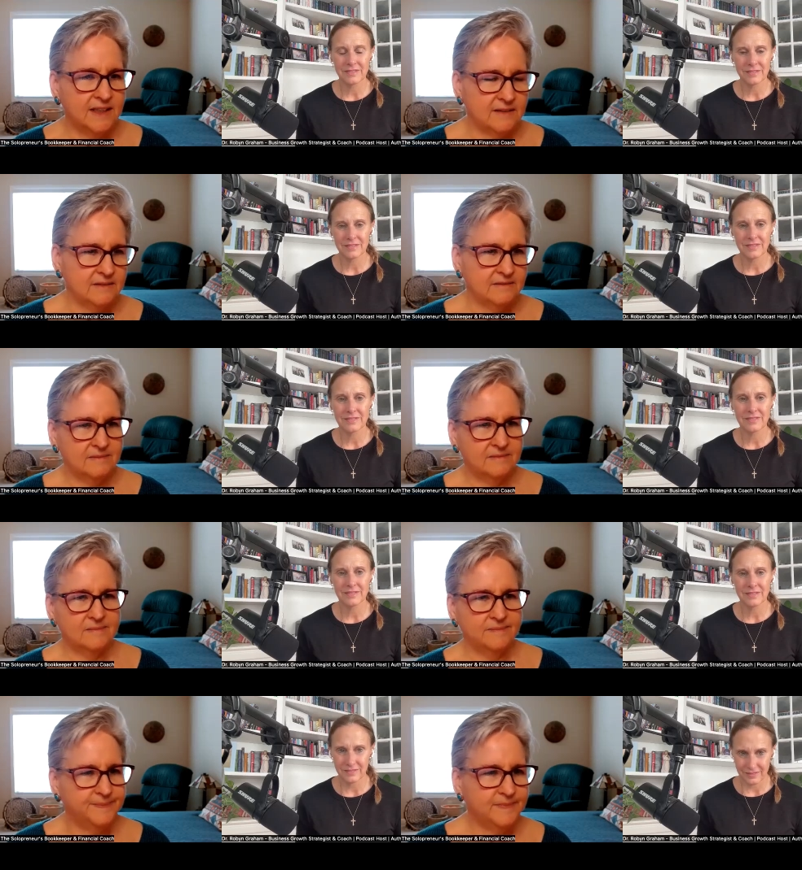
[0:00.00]
Speaker 1: it and,
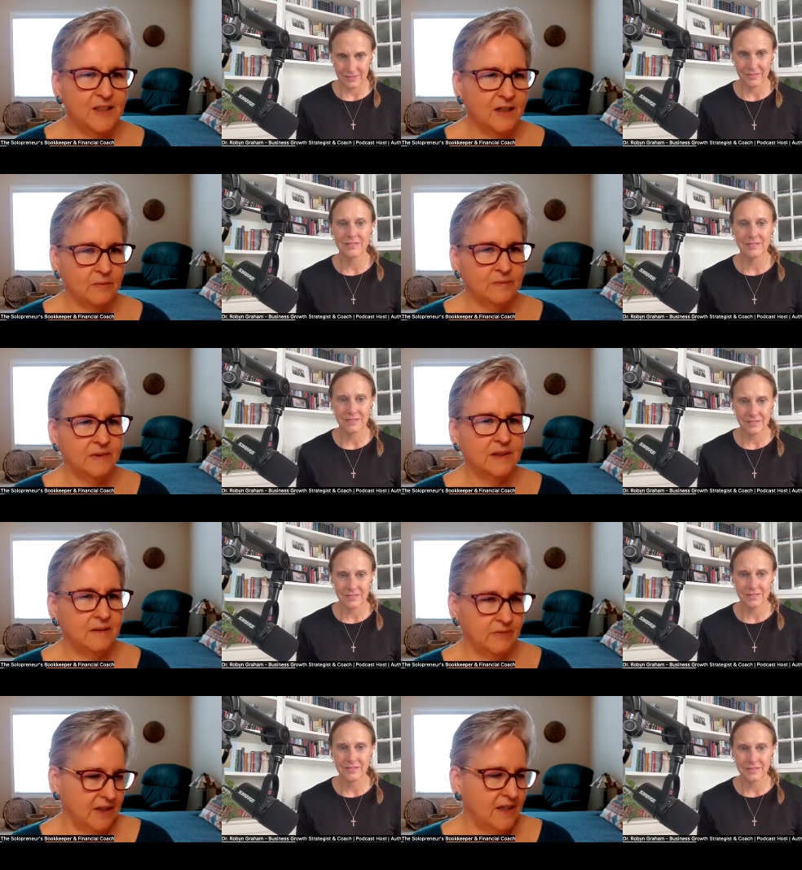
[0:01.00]
you know,
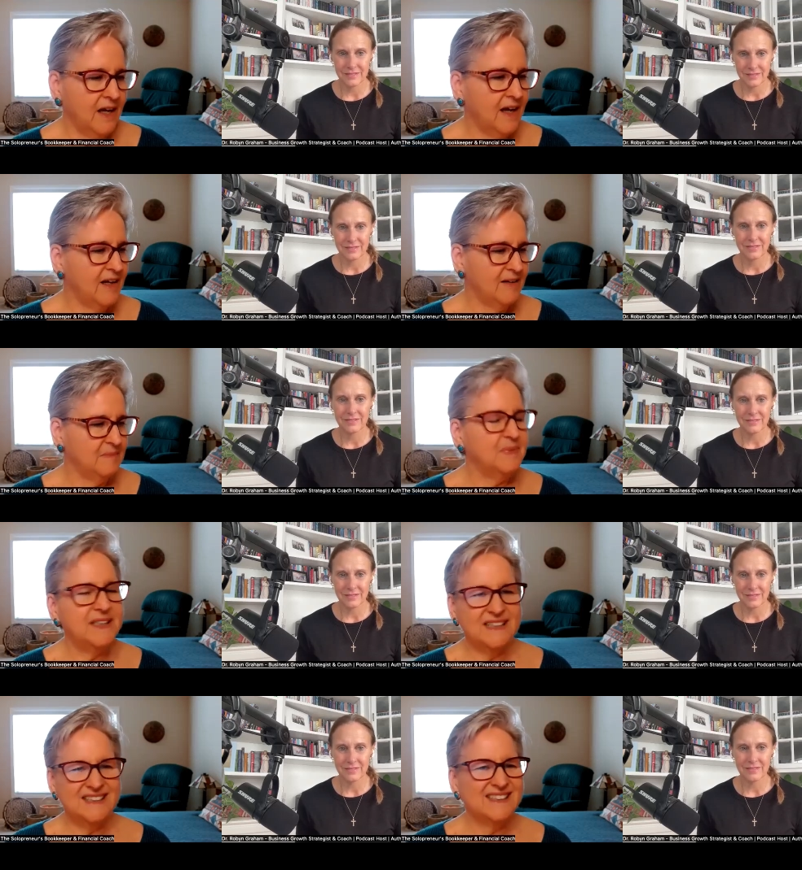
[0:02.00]
leaving, but
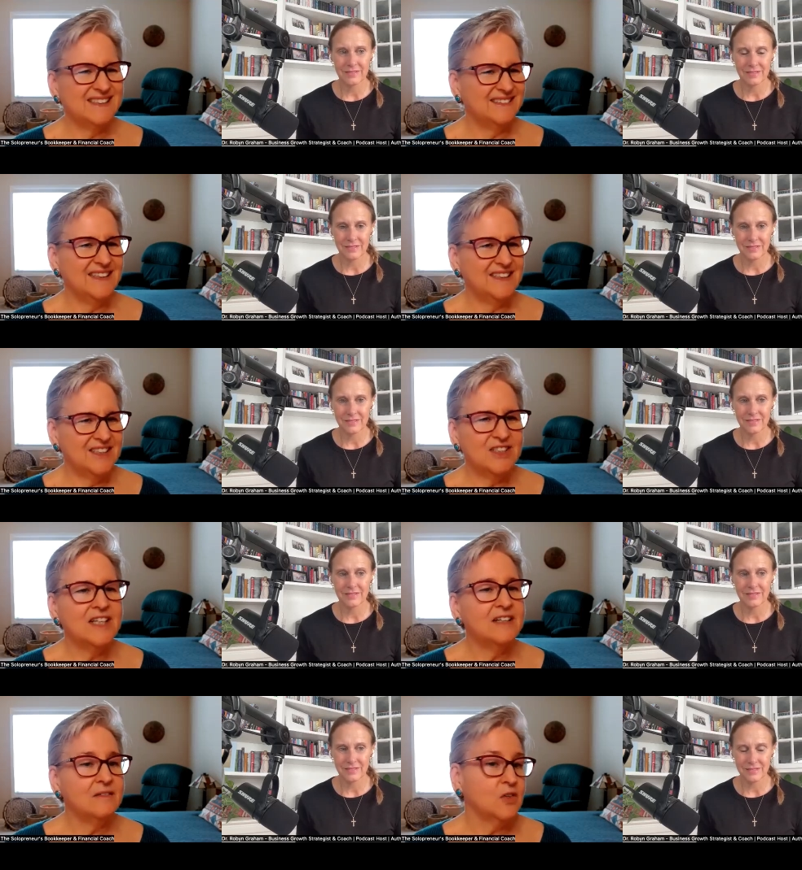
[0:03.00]
it just
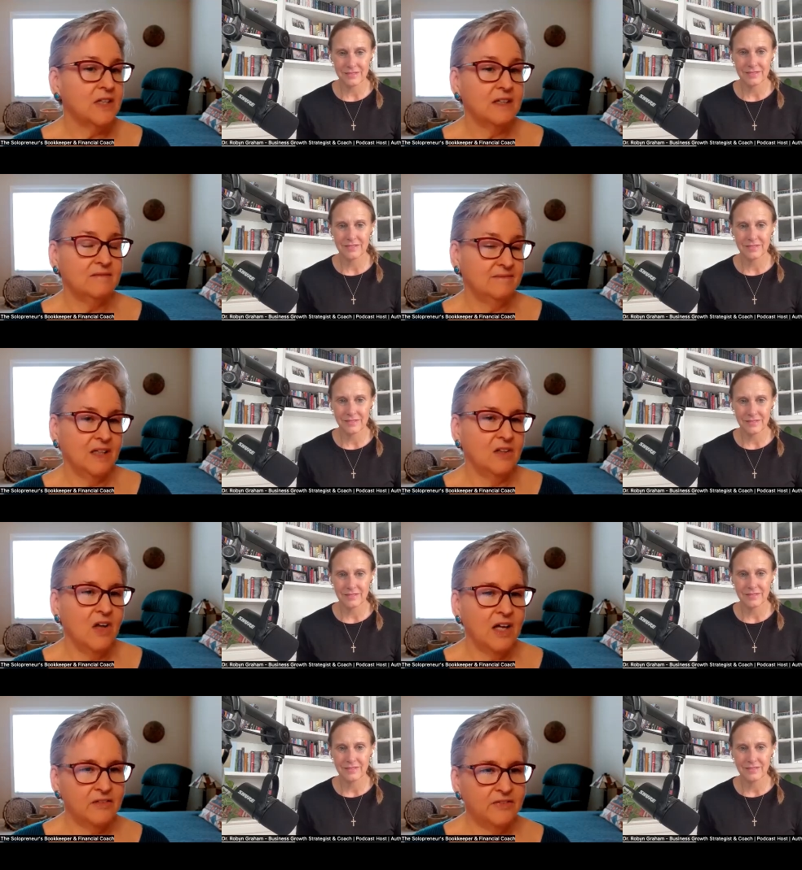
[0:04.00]
can create a
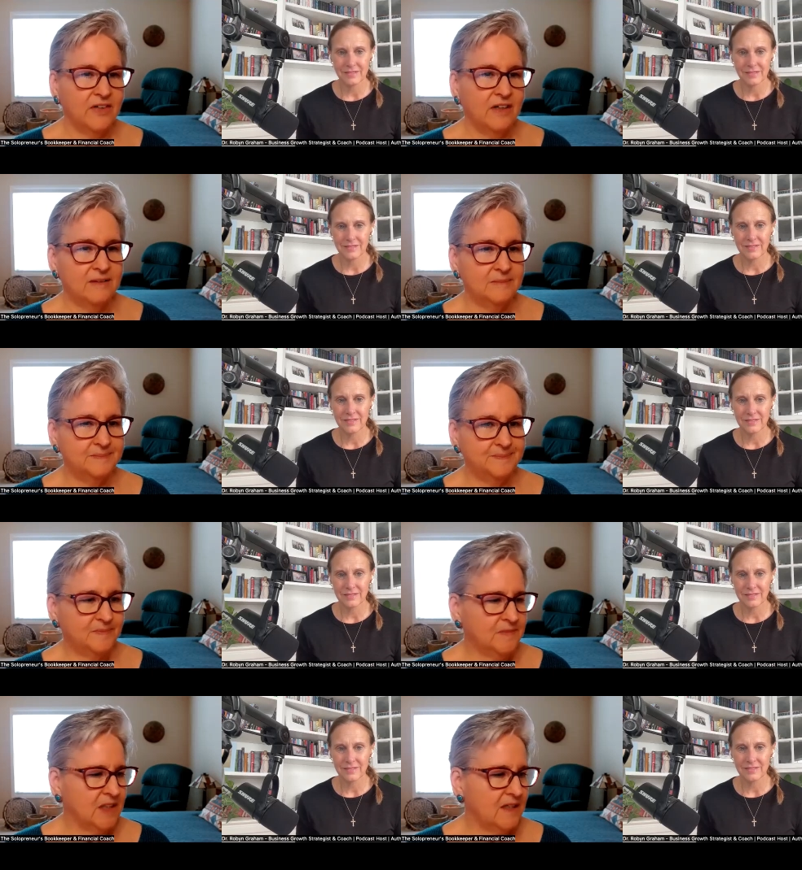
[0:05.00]
lot of
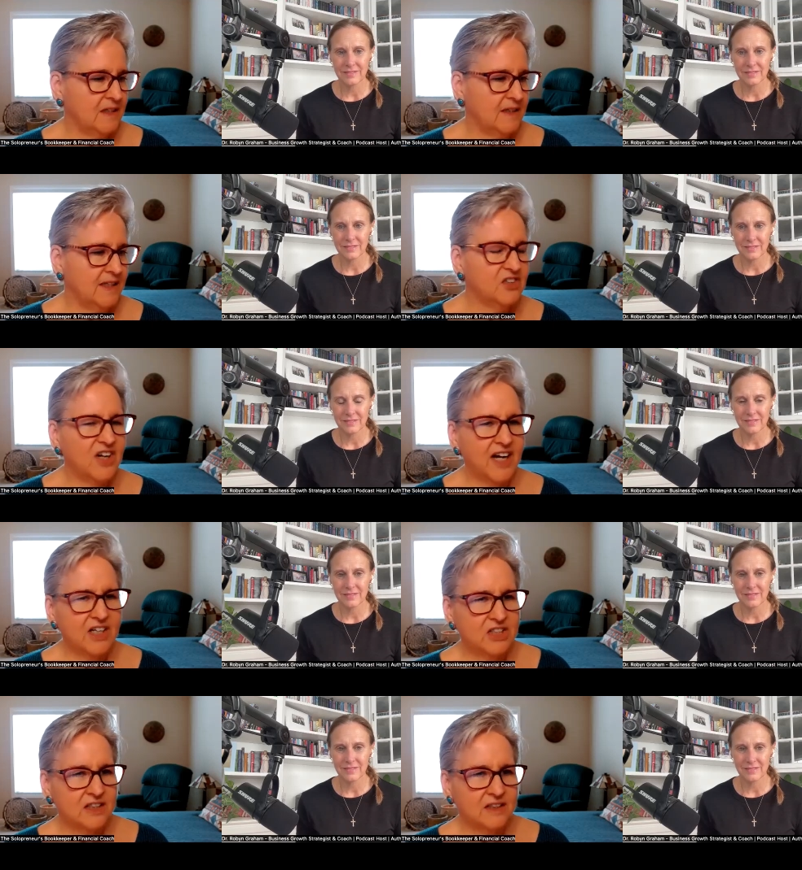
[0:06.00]

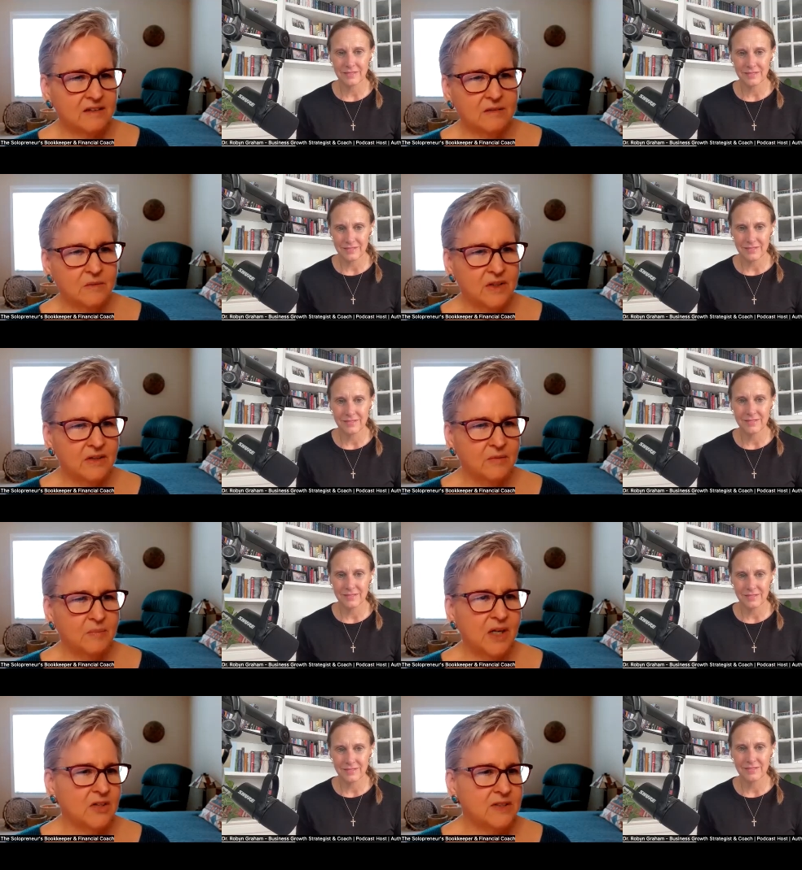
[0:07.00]
interaction with
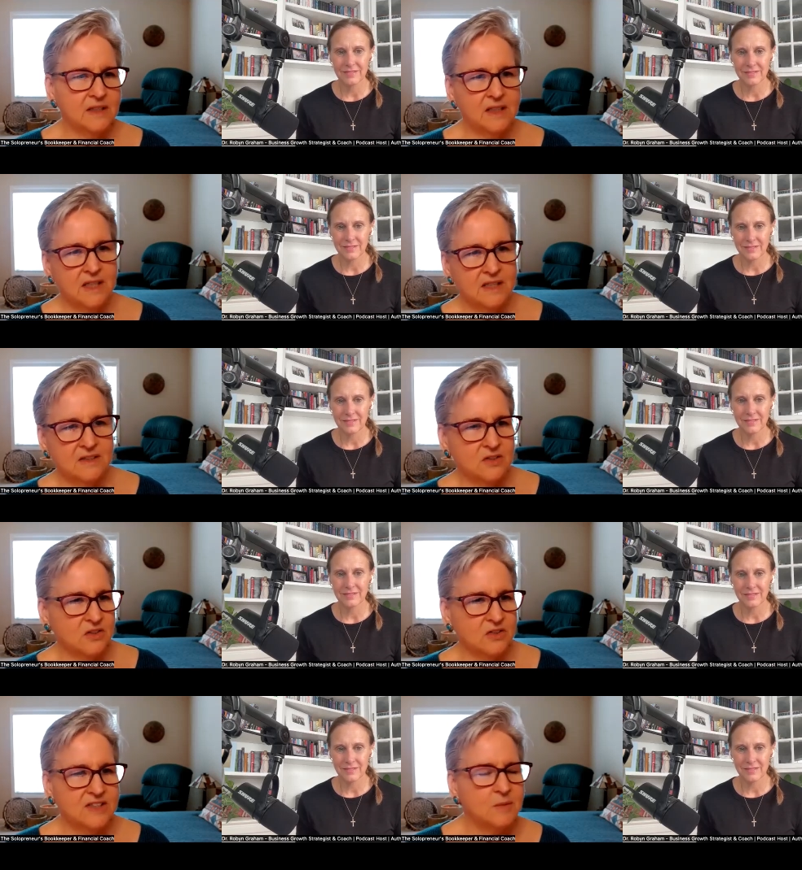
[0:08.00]
parents and kids,
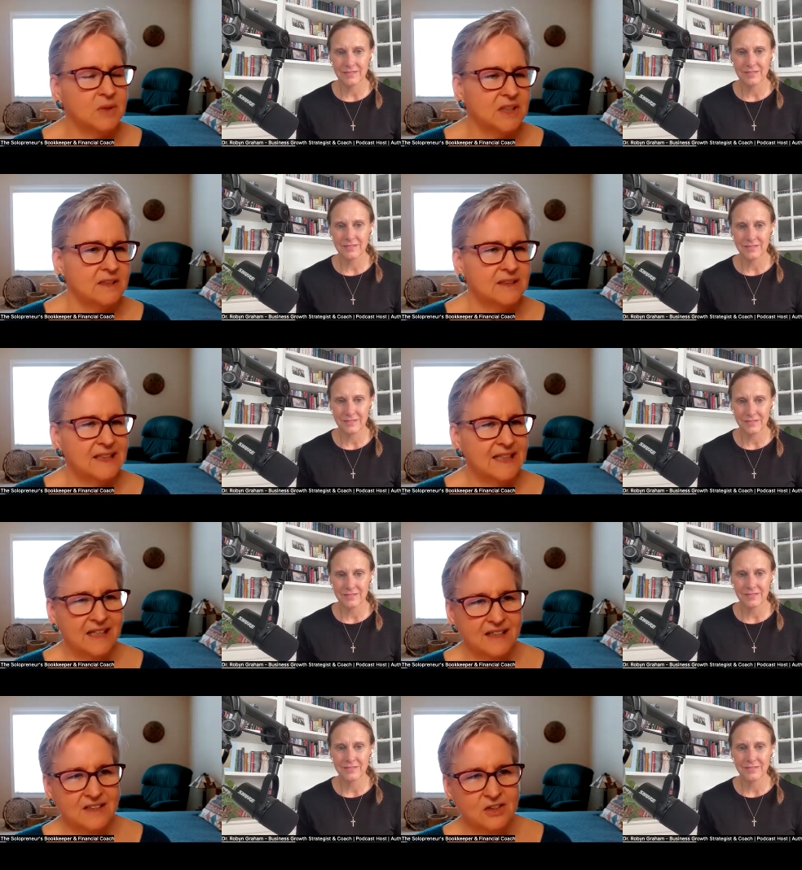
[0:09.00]
or siblings and
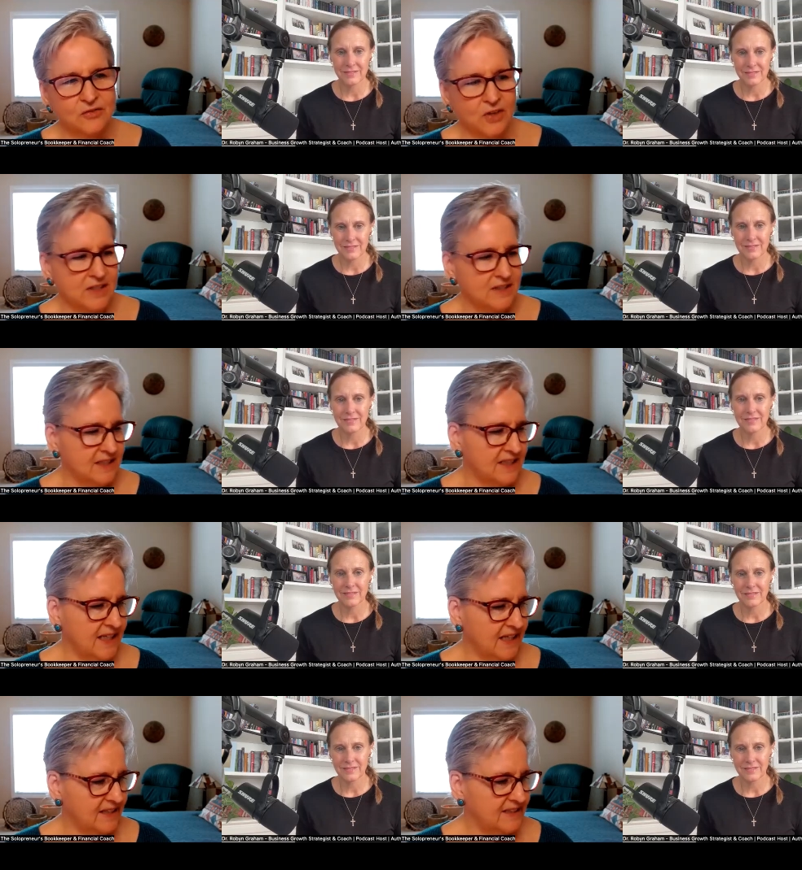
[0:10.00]
kids, or friends and
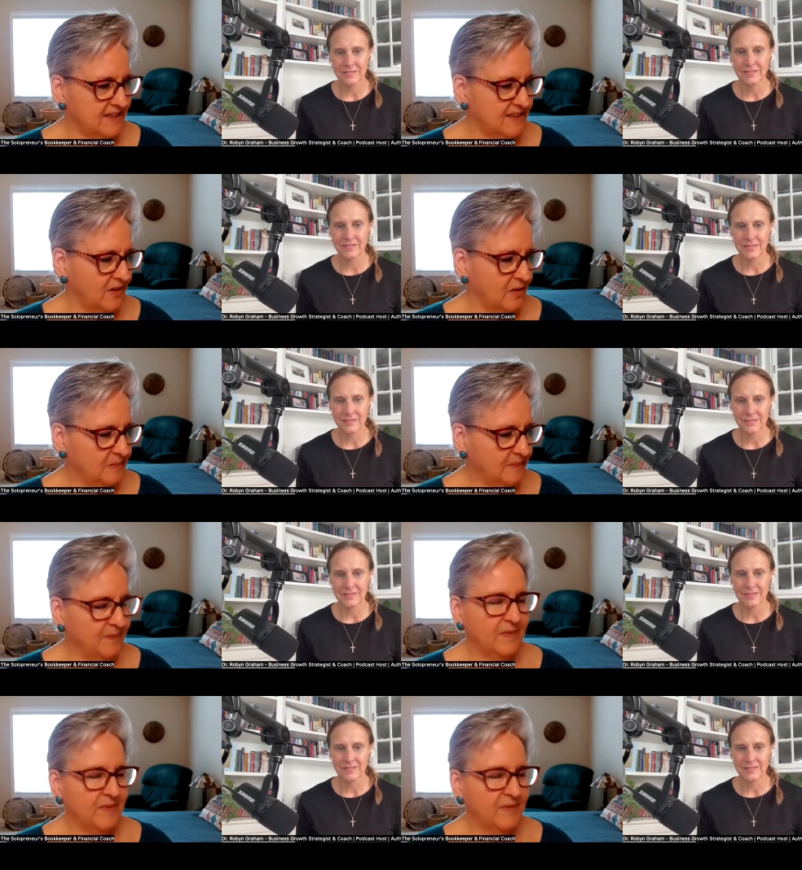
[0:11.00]
kids. So